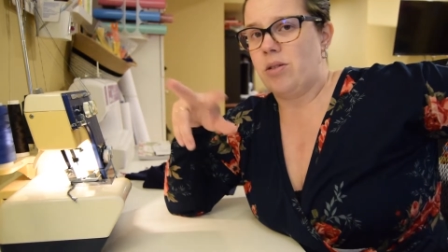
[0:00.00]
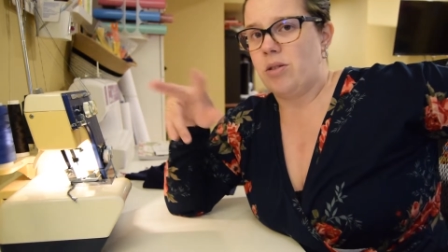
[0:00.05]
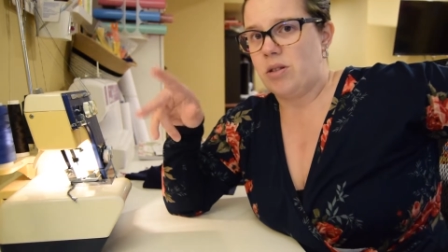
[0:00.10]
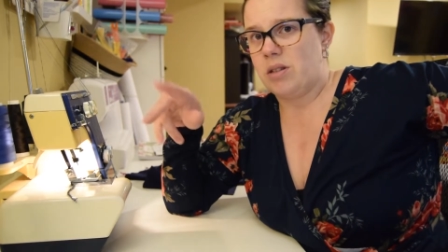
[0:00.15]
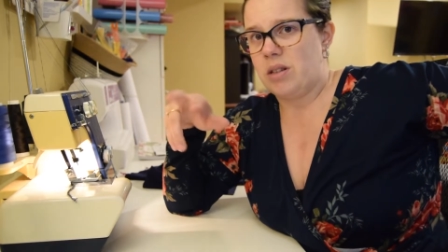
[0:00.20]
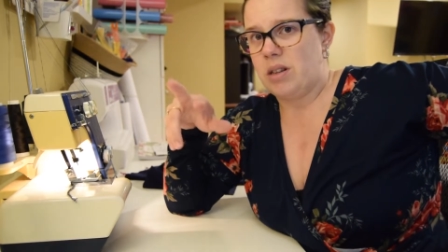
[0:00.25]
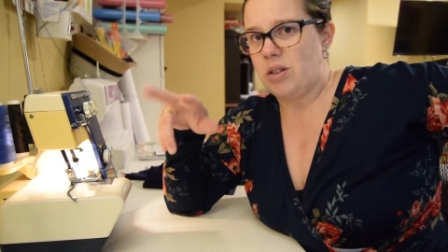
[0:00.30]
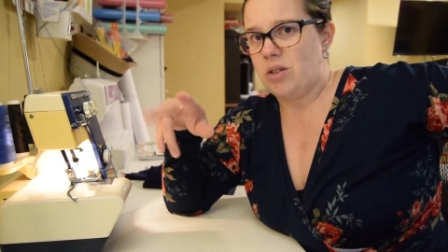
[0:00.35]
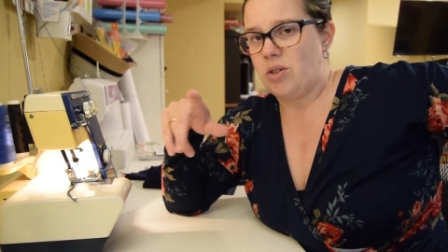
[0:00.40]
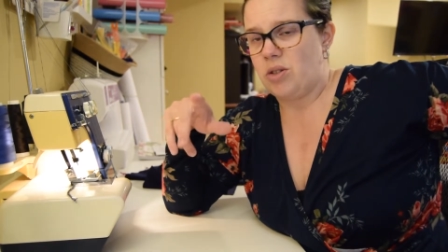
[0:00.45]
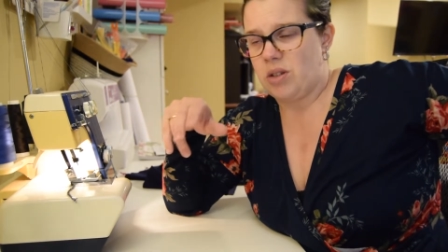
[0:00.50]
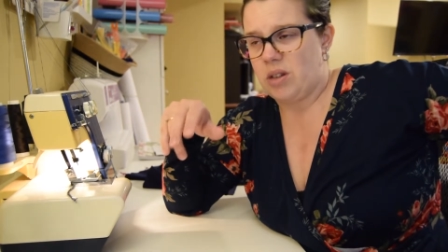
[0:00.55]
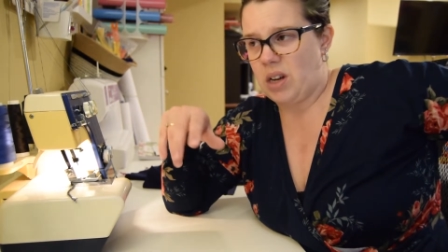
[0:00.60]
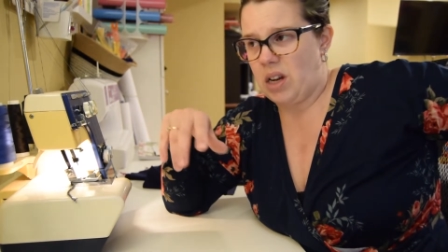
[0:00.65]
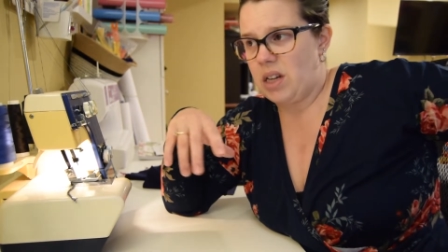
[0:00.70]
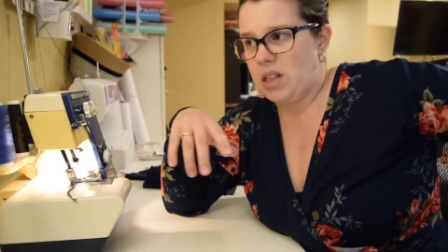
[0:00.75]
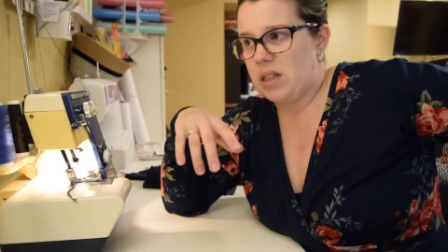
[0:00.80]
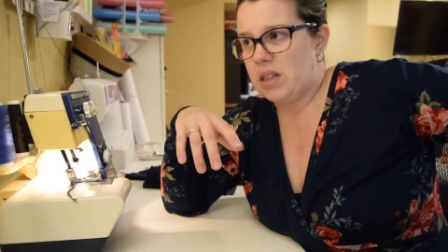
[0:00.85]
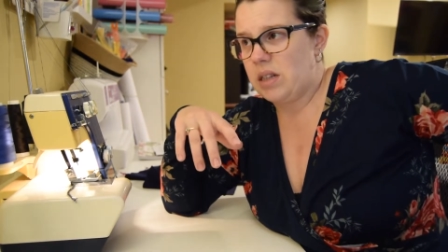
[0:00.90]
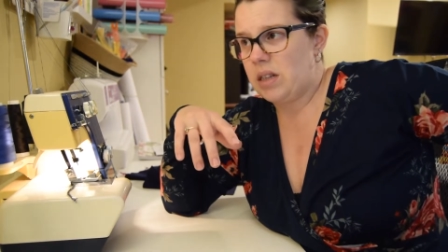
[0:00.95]
They're sister
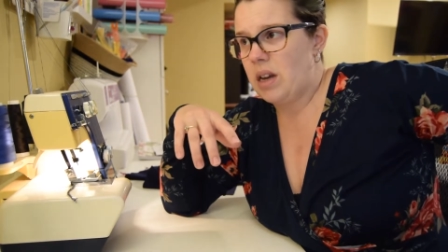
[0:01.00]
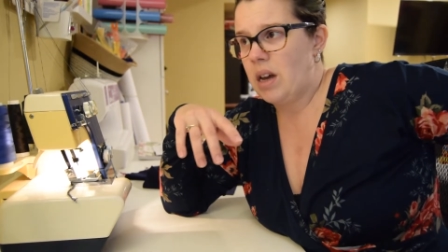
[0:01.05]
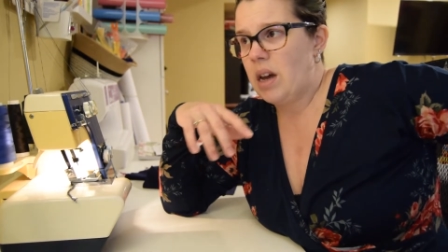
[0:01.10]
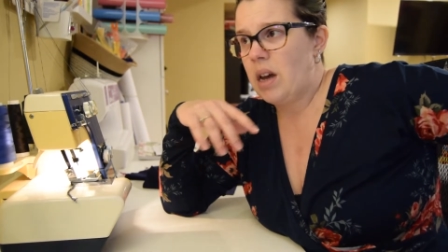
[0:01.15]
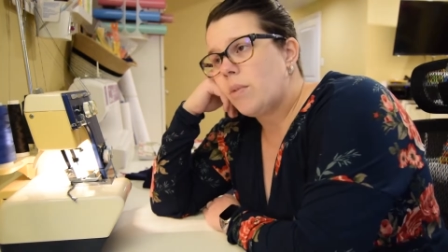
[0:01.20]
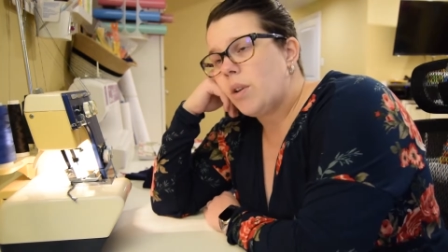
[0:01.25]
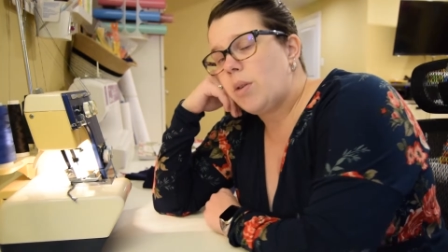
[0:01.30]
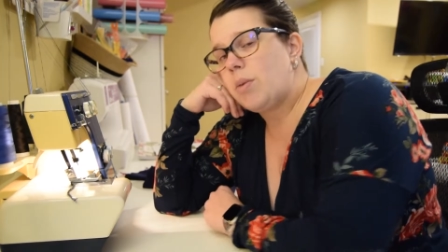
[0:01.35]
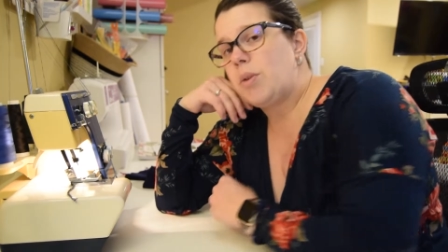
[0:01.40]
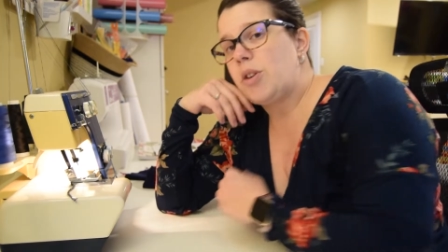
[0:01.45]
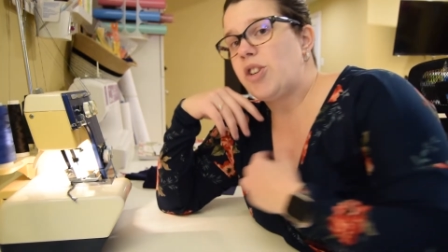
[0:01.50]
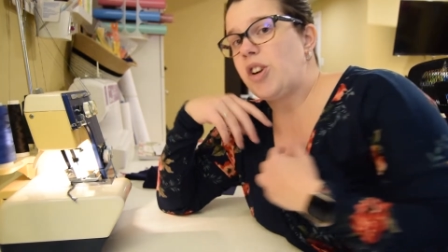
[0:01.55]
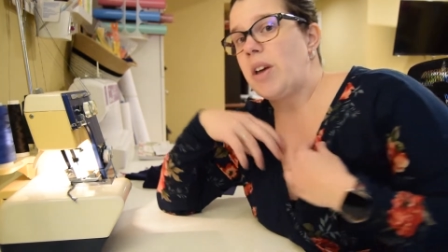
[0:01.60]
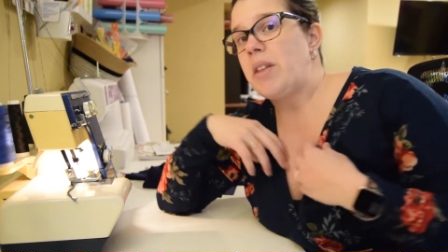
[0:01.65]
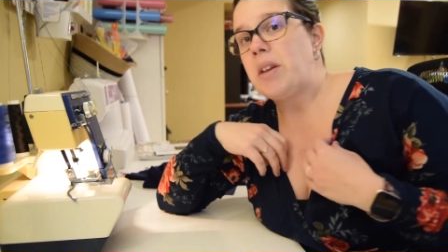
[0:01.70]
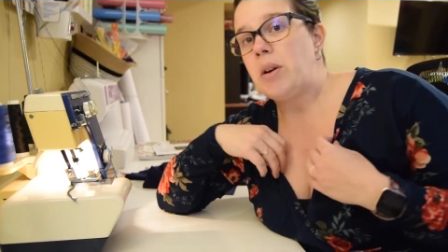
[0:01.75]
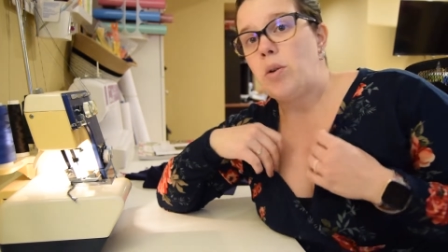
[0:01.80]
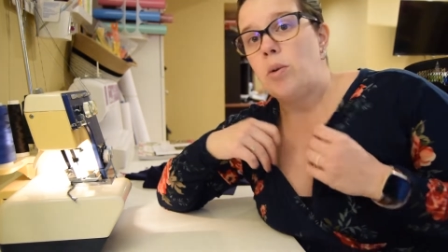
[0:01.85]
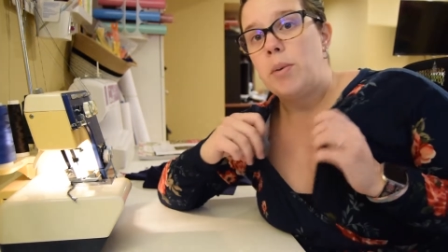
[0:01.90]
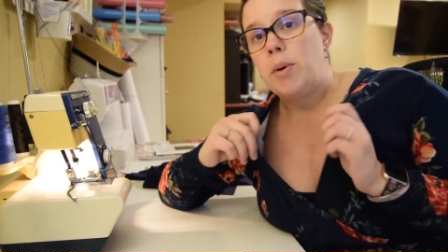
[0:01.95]
sites, which I
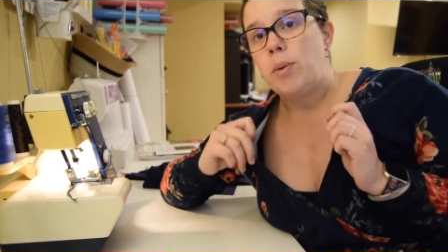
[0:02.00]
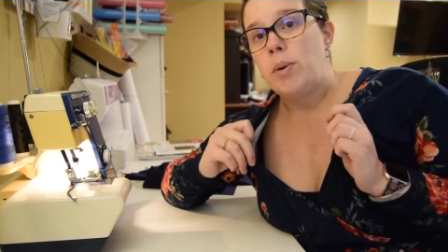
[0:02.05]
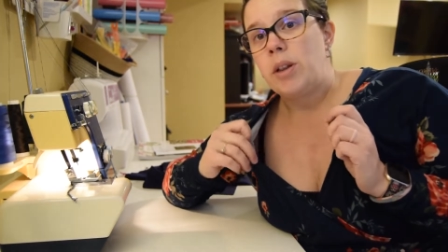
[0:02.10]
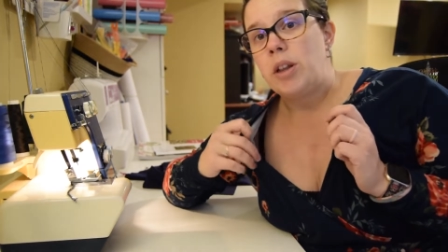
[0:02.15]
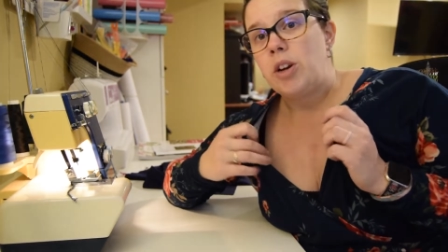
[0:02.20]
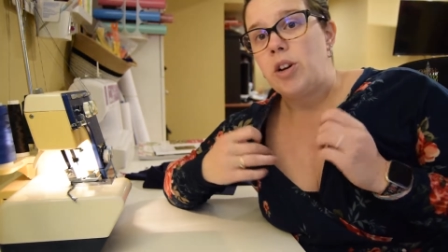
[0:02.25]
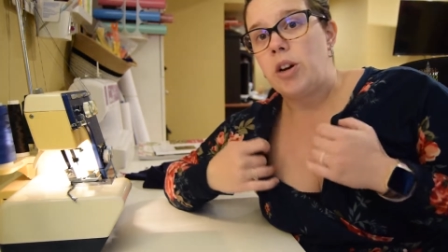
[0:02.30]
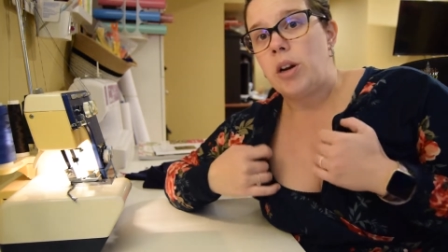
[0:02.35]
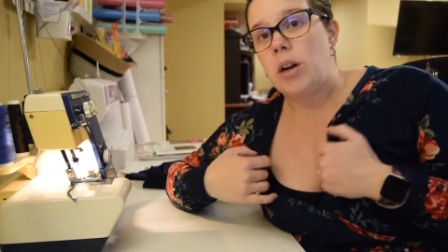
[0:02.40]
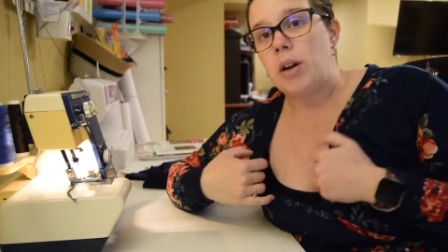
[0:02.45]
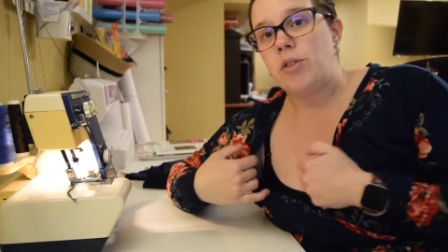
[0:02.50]
think will be really good.